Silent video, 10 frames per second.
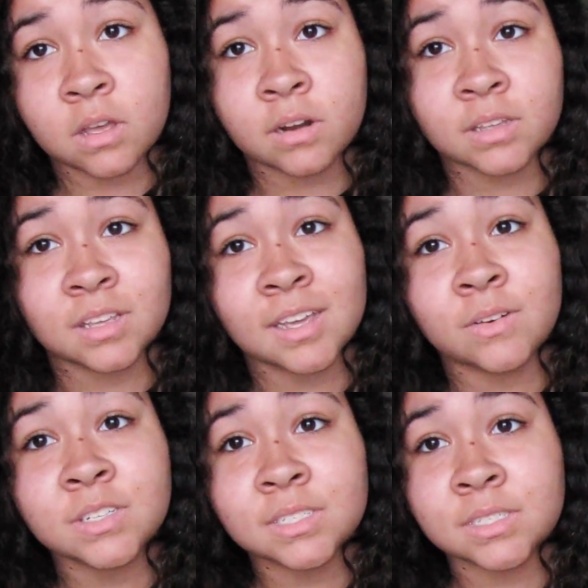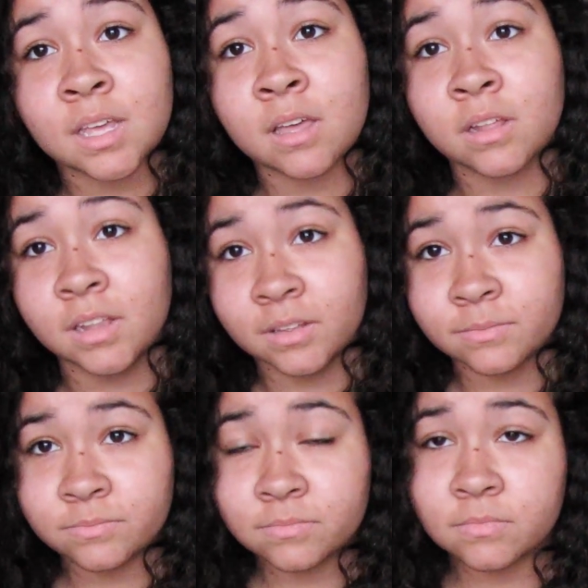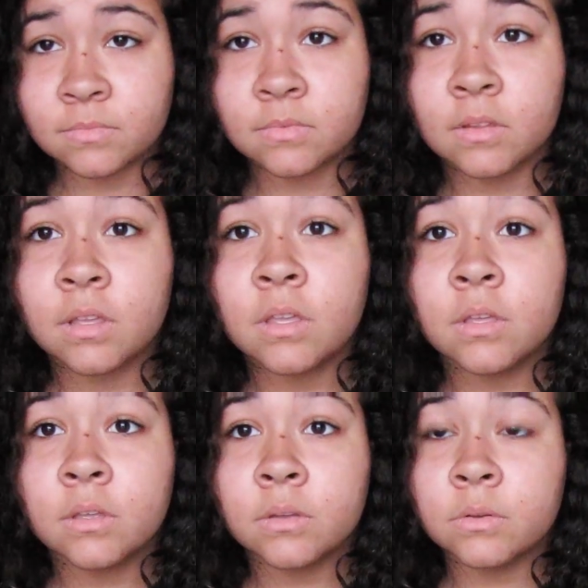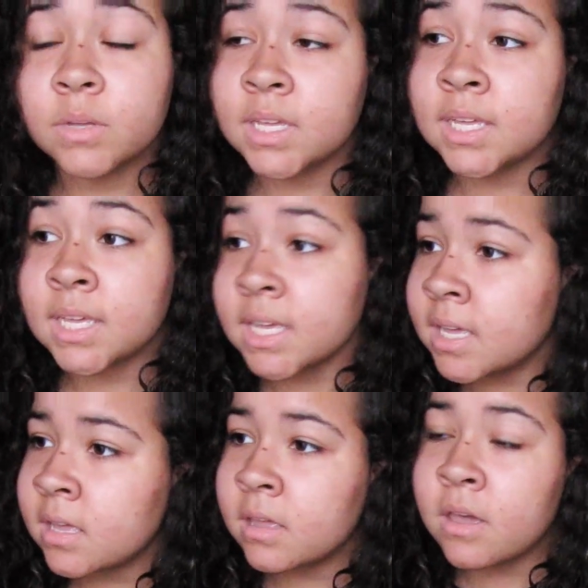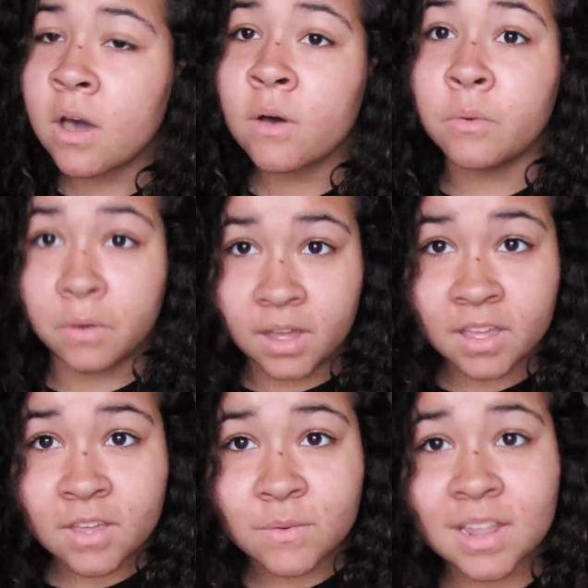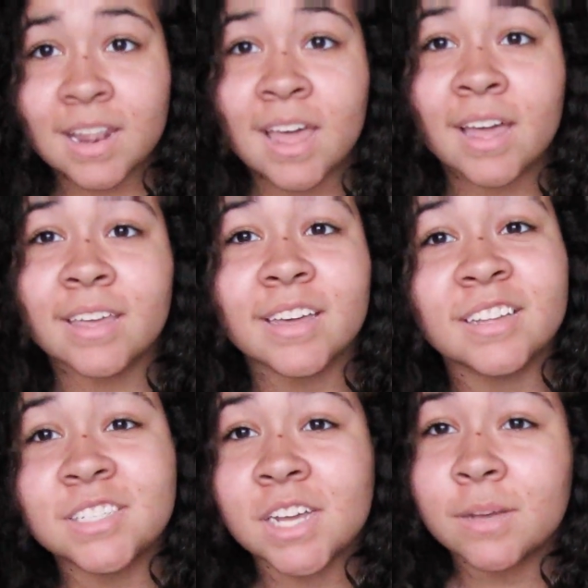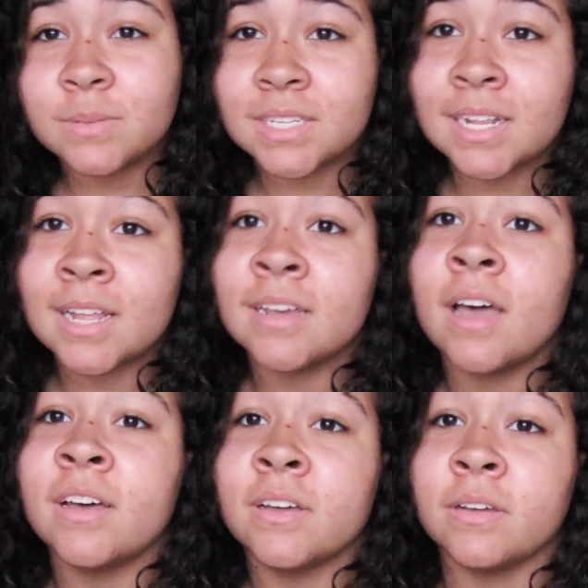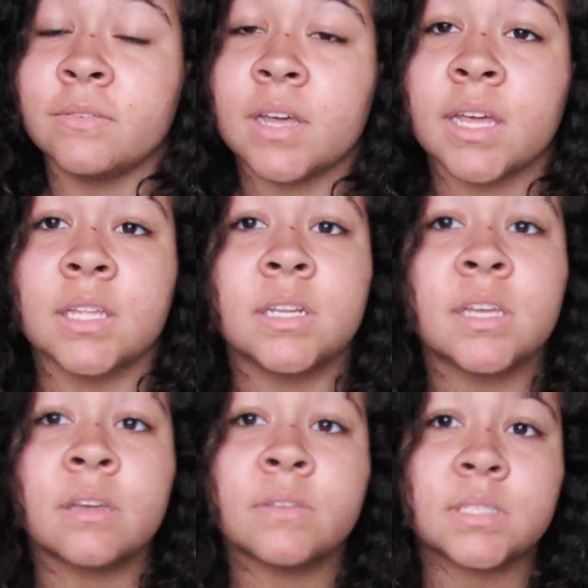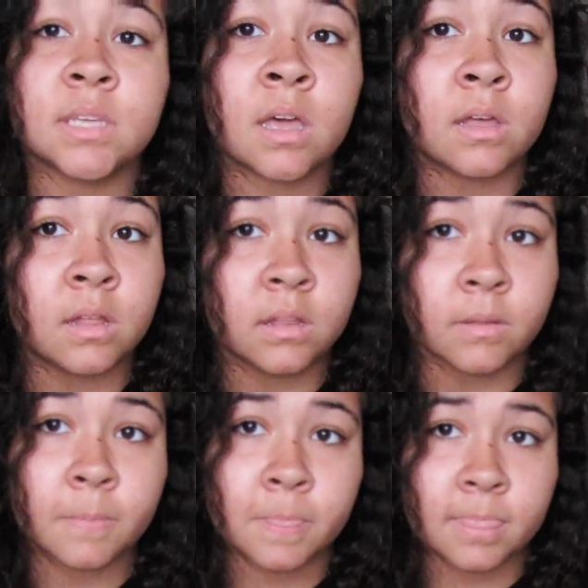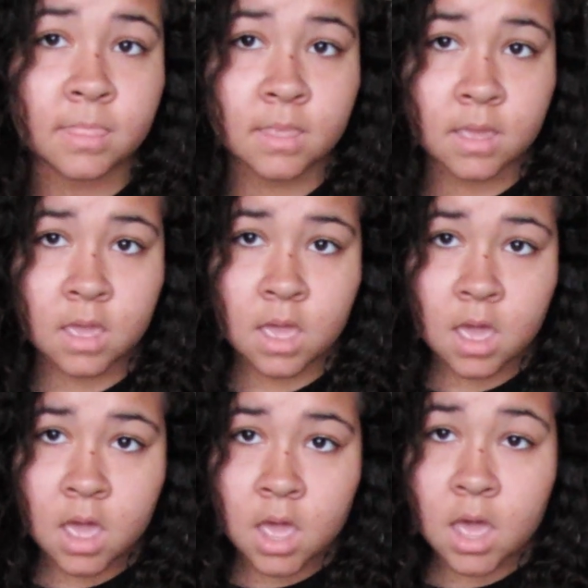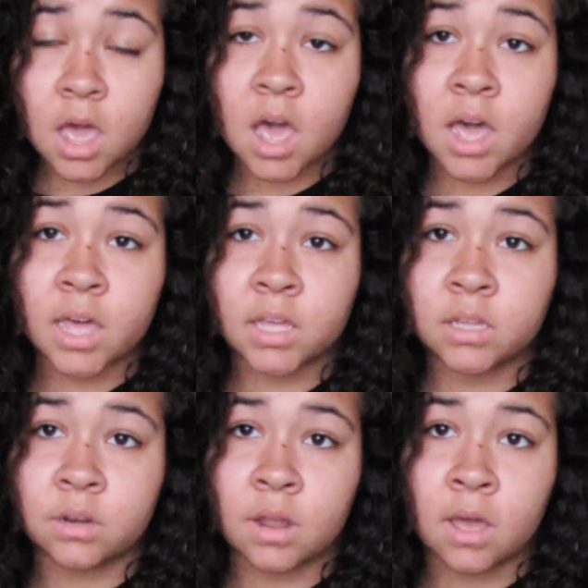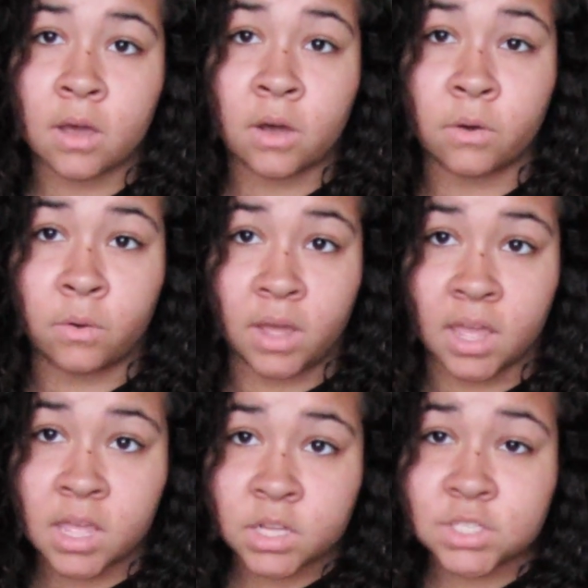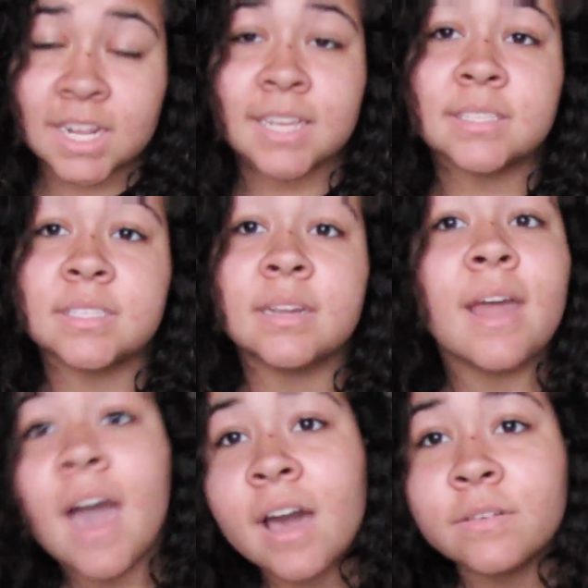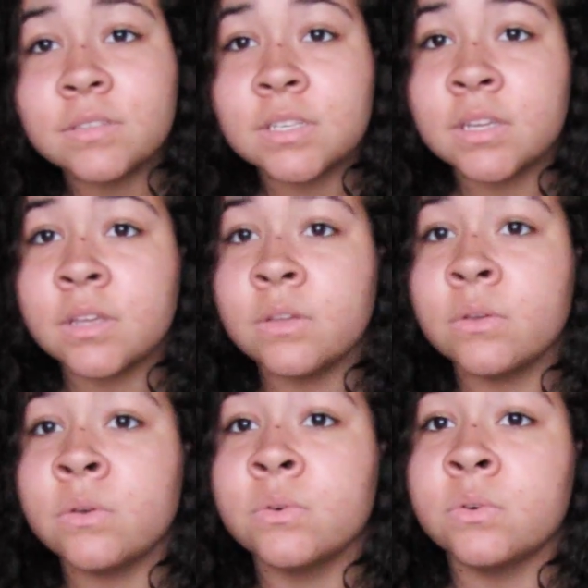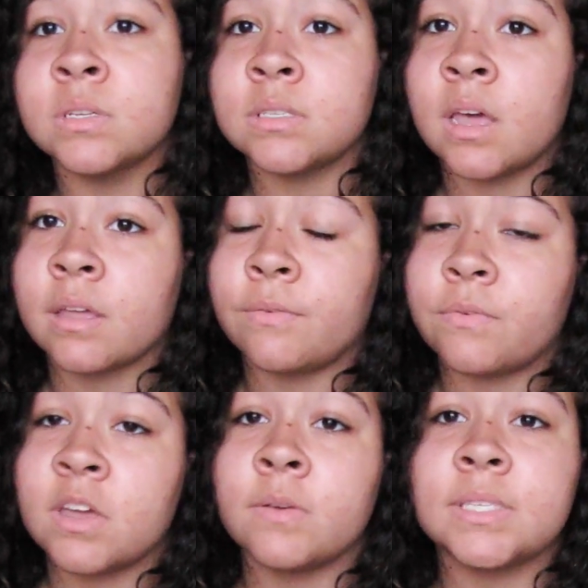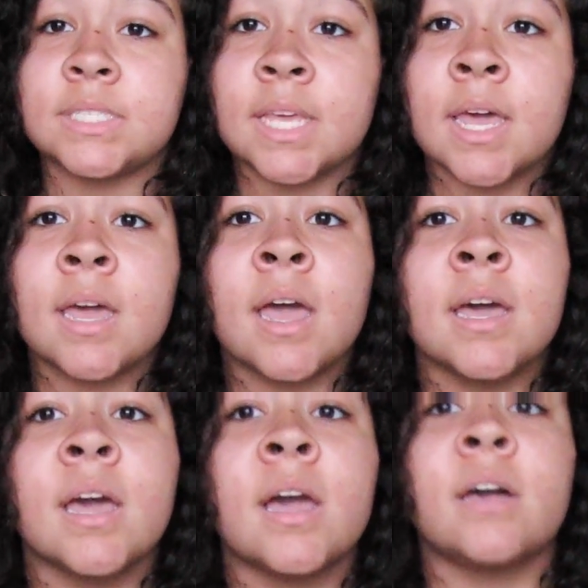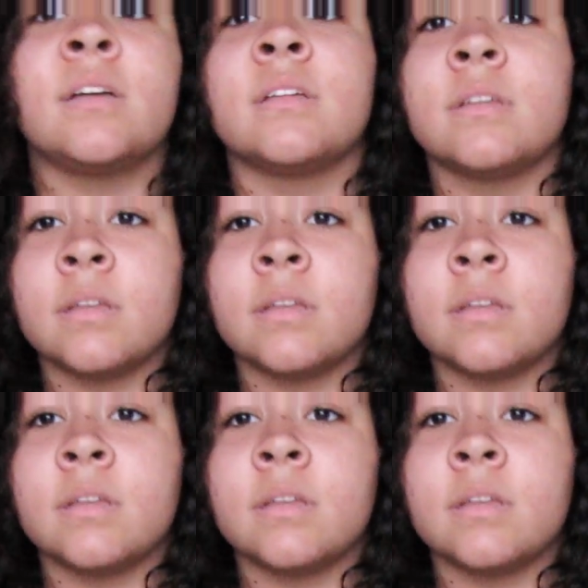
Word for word: on a carousel. We go, will I catch up to love? I can never tell. I know, chasing after you was like a fairy tale.